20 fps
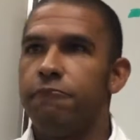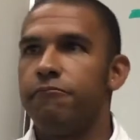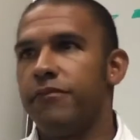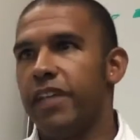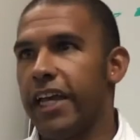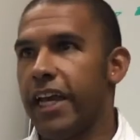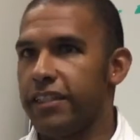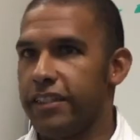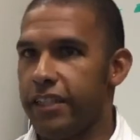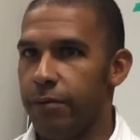
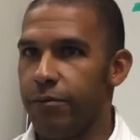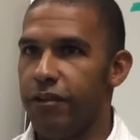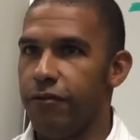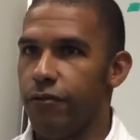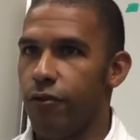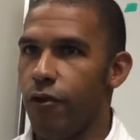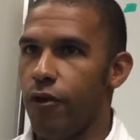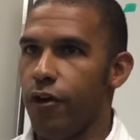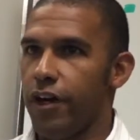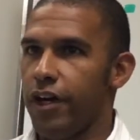Like I said
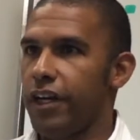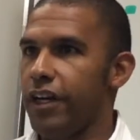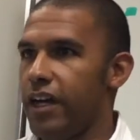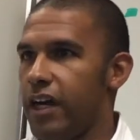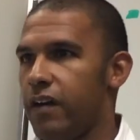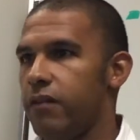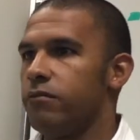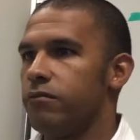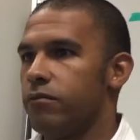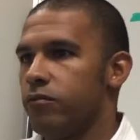before,
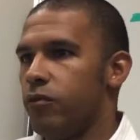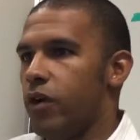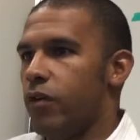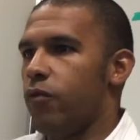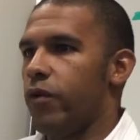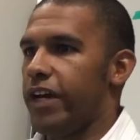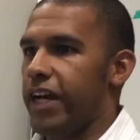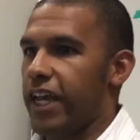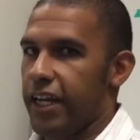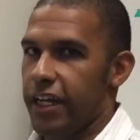
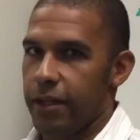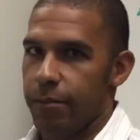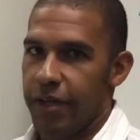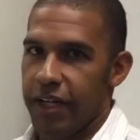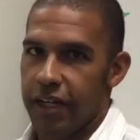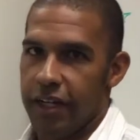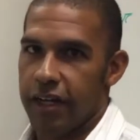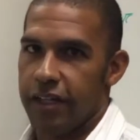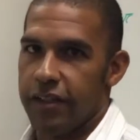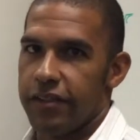what
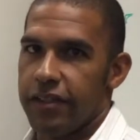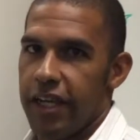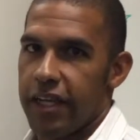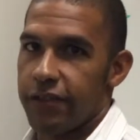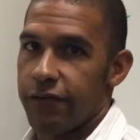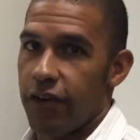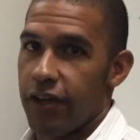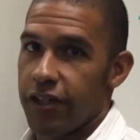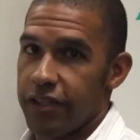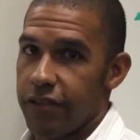ADP does as
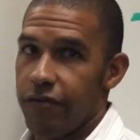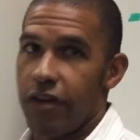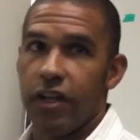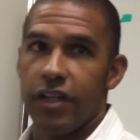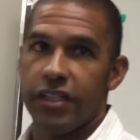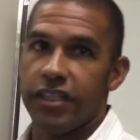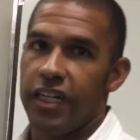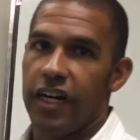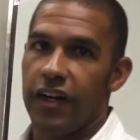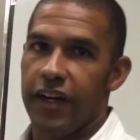far as the
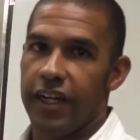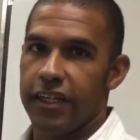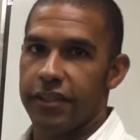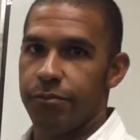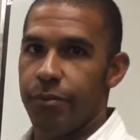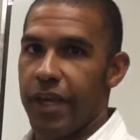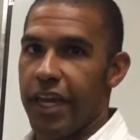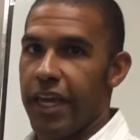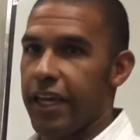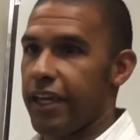volunteering is
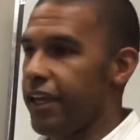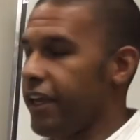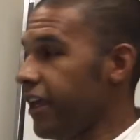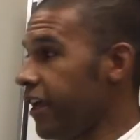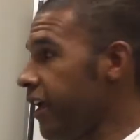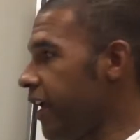big.